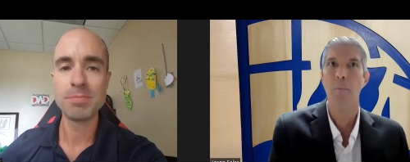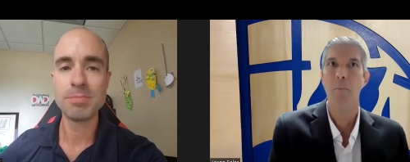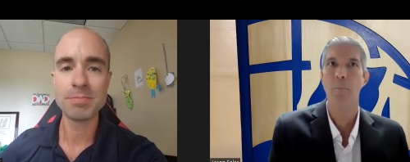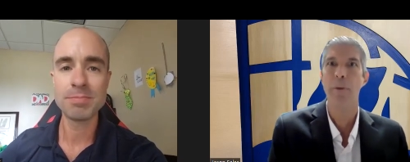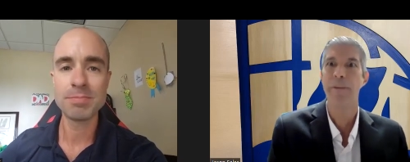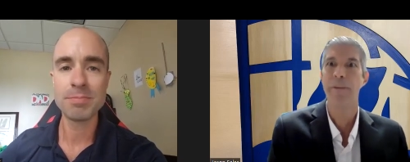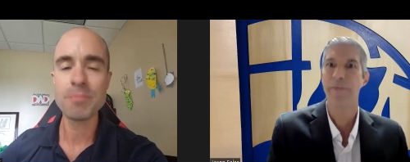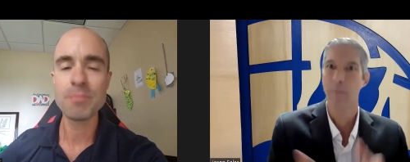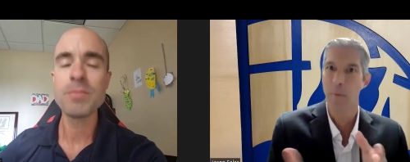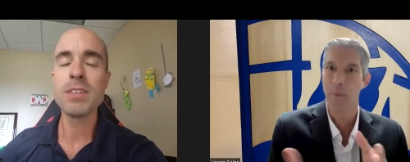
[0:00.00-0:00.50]

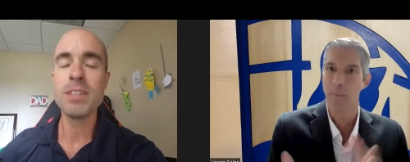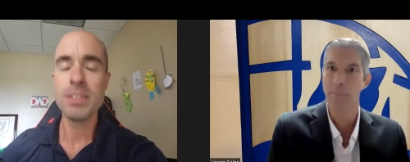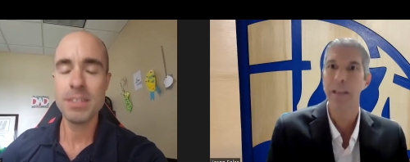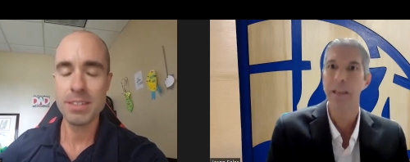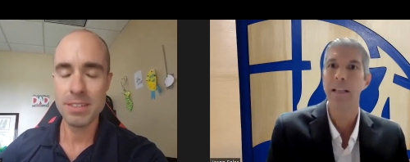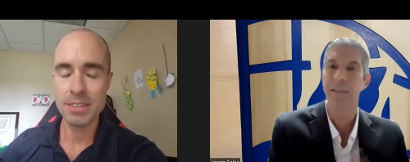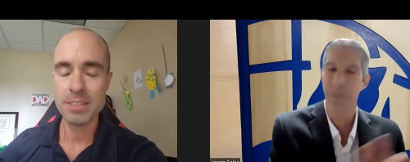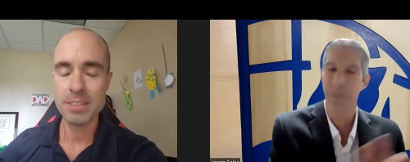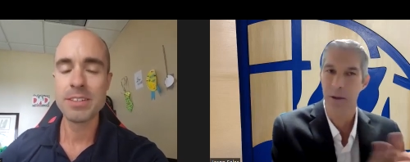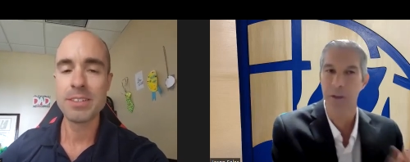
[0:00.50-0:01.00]
Speaker 1: But from a
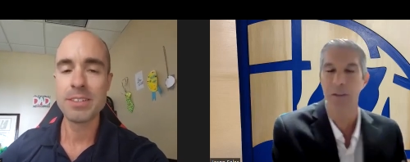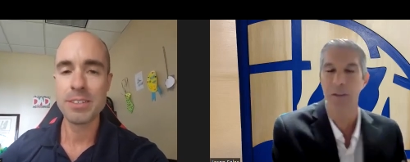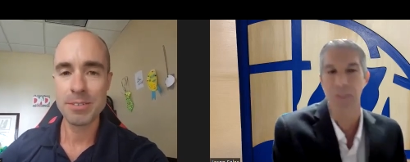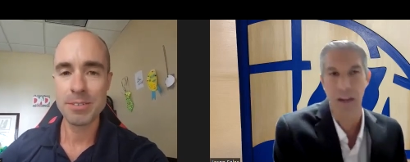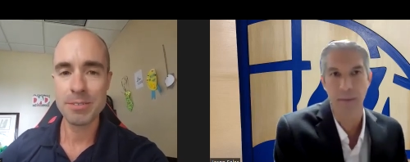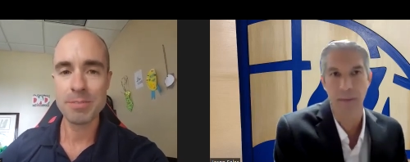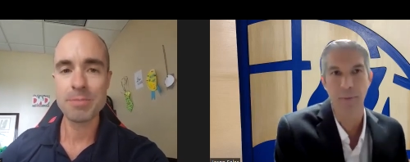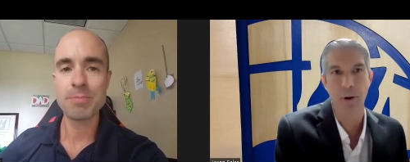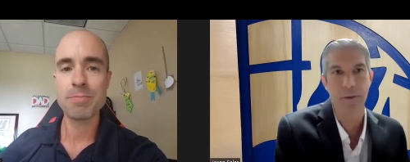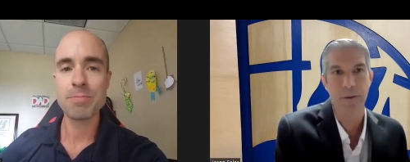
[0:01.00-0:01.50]
military
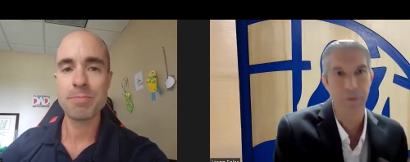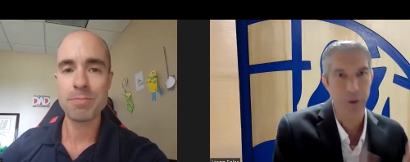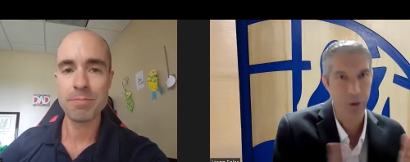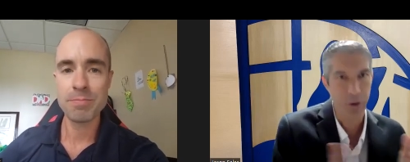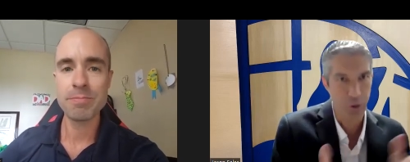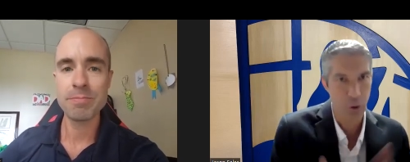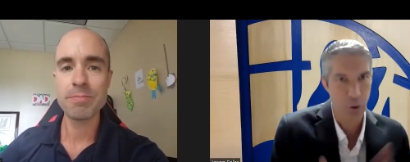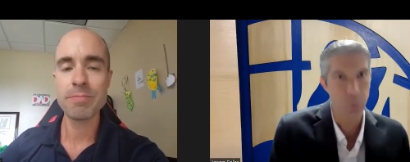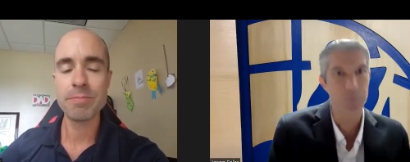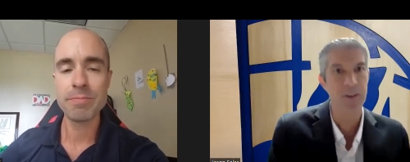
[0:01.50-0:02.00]
standpoint, for the
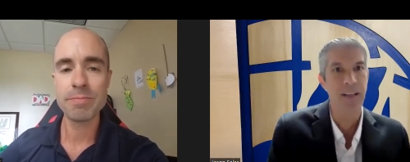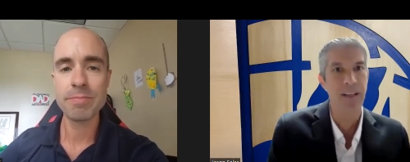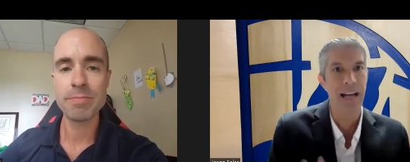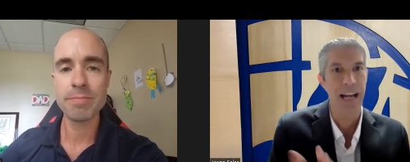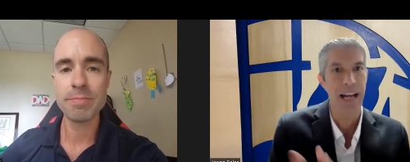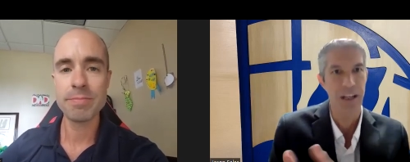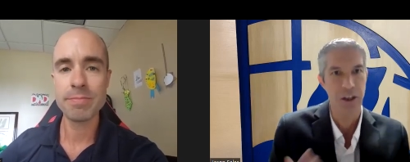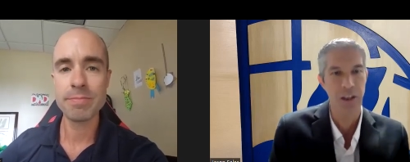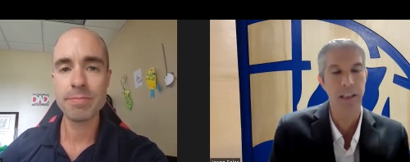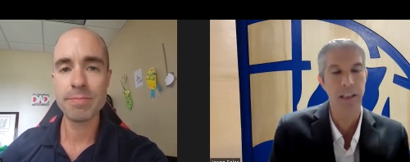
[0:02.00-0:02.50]
troops that
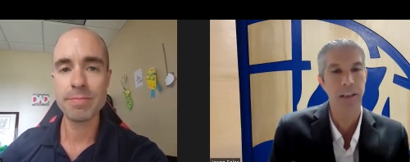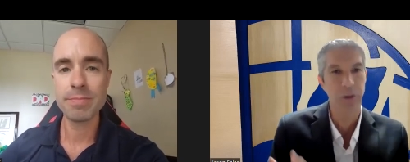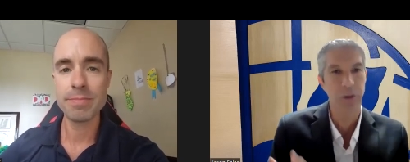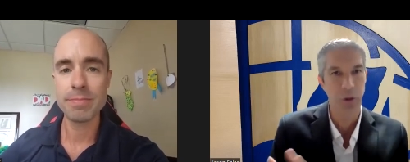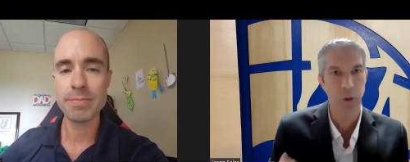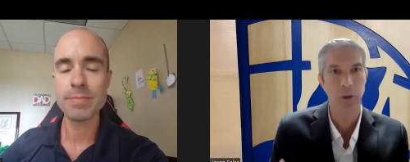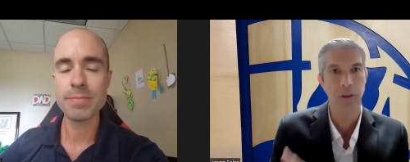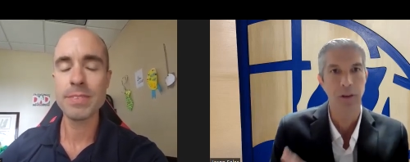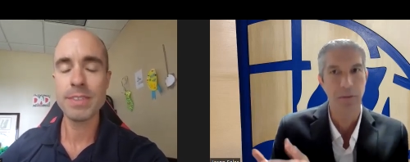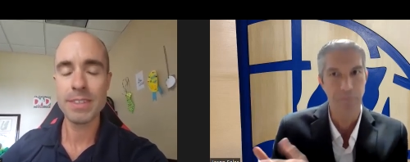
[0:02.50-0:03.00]
actually
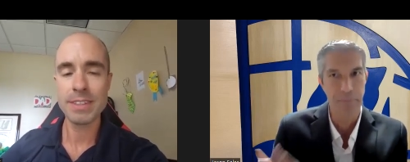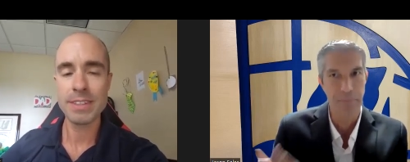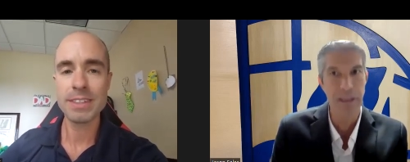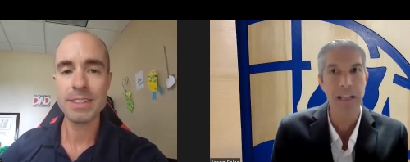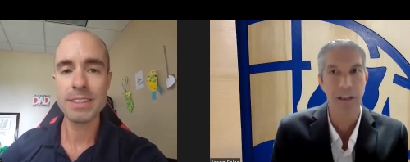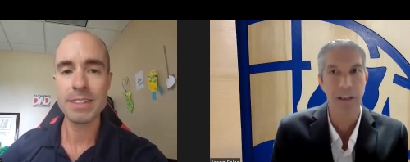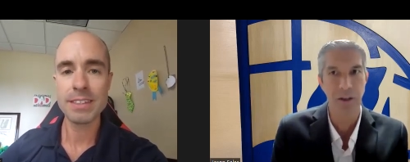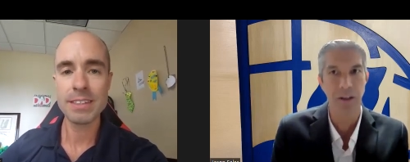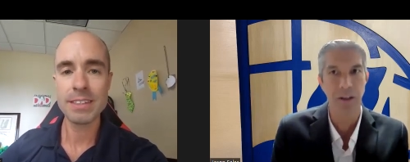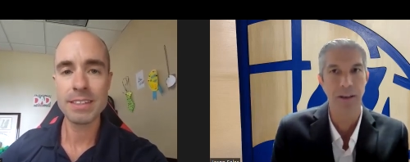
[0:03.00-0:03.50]
took the
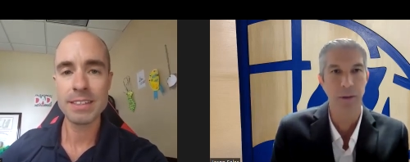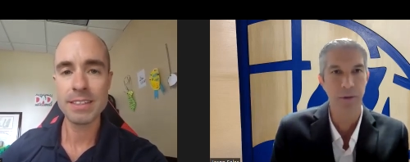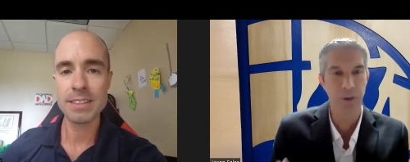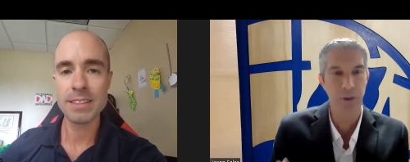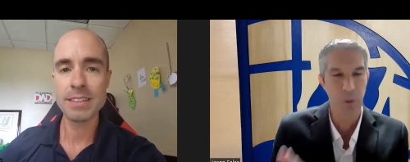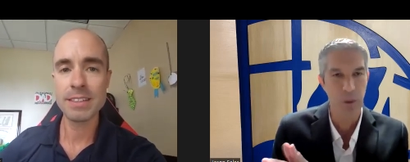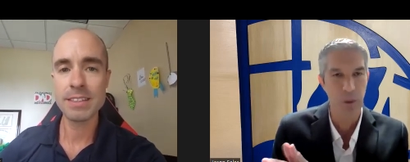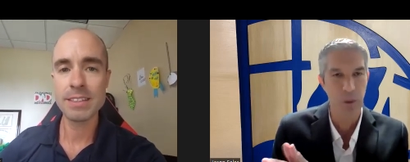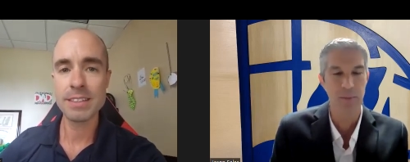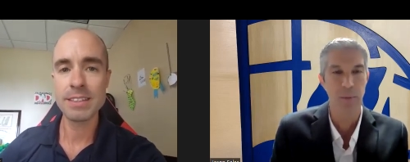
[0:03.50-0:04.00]
beach and the
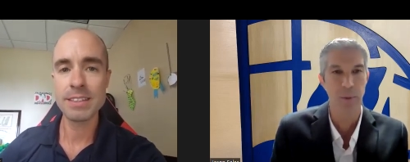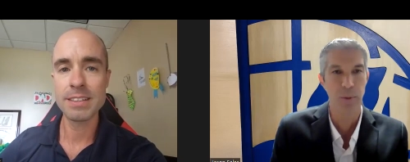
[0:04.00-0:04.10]
U.S.